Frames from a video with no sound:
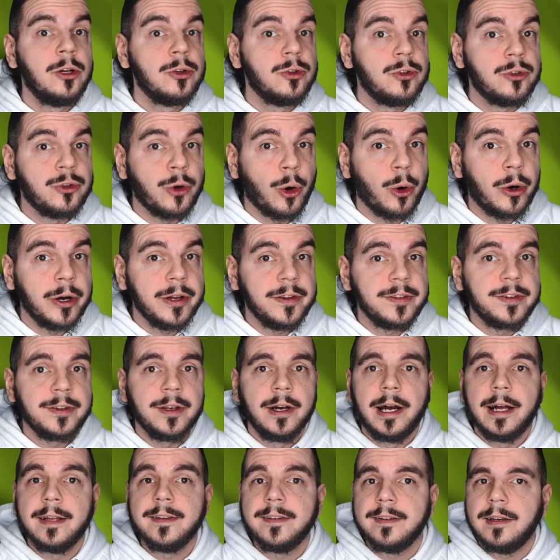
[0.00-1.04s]
toys
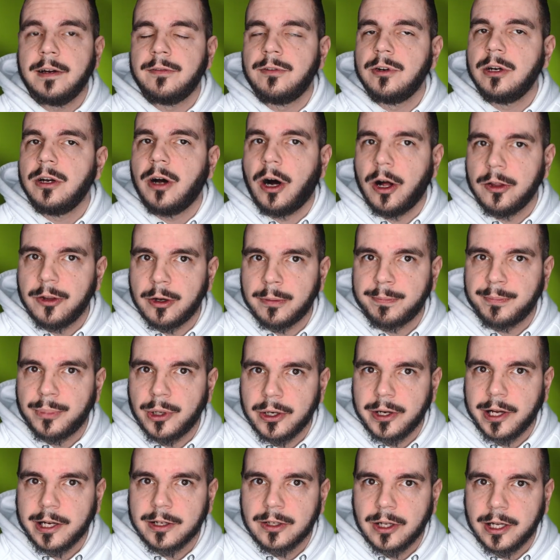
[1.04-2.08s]
and several other
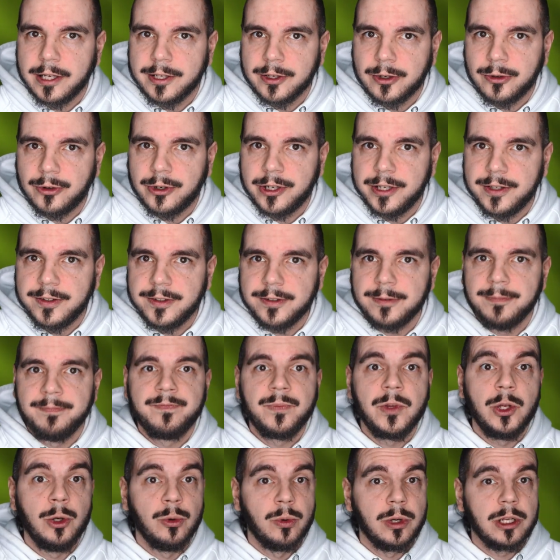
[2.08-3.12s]
product categories.
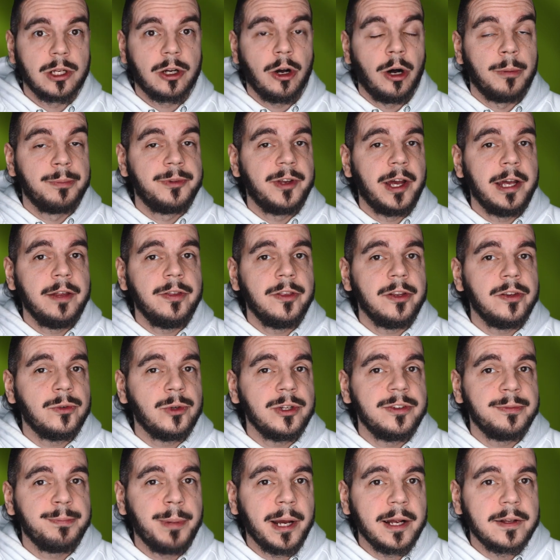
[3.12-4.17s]
You will obtain the
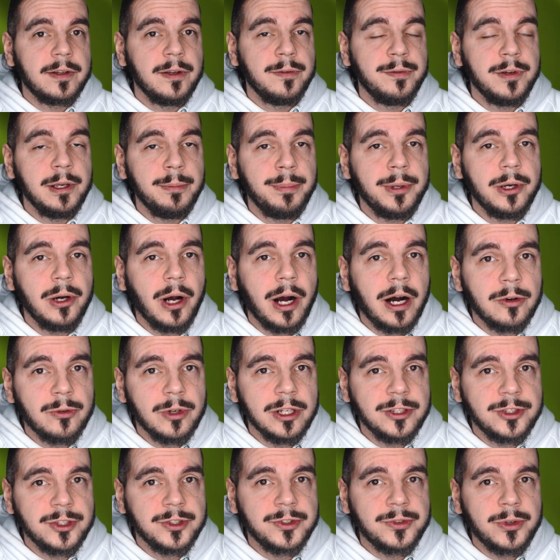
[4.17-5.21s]
respective EPR
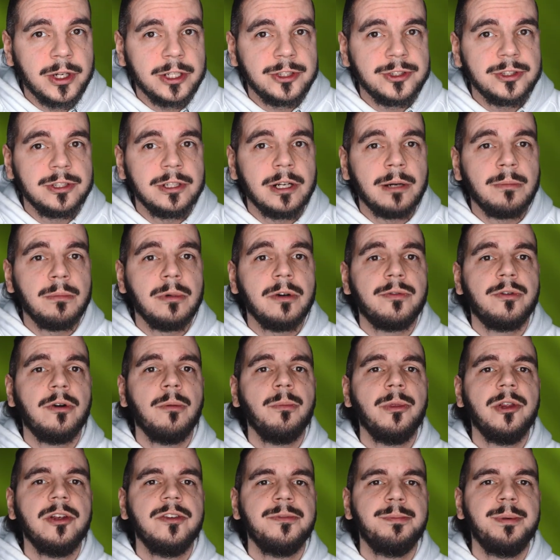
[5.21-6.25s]
registration number from
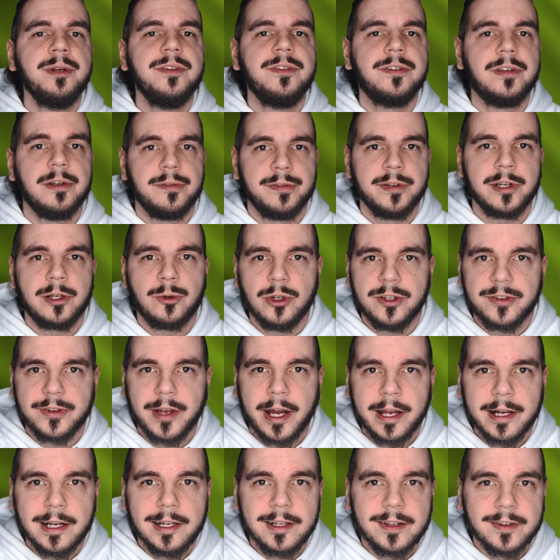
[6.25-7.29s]
the specific
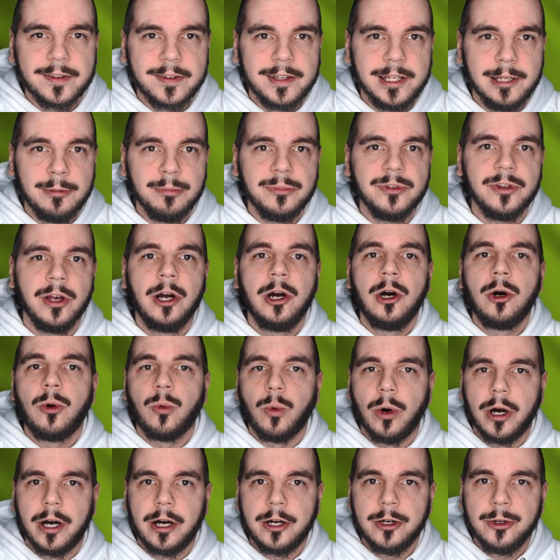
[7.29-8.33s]
recycling schemes
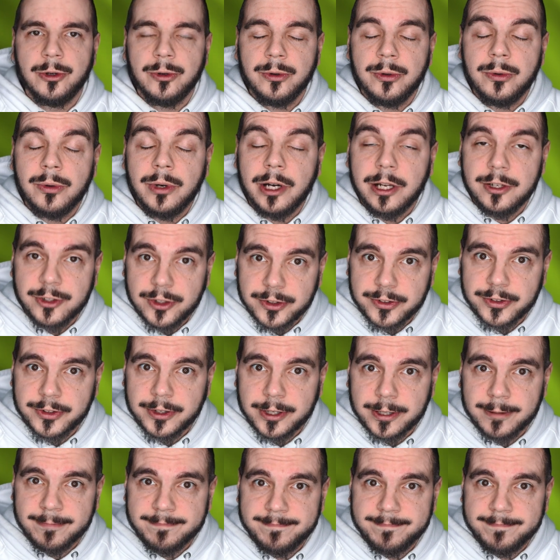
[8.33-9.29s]
where you register.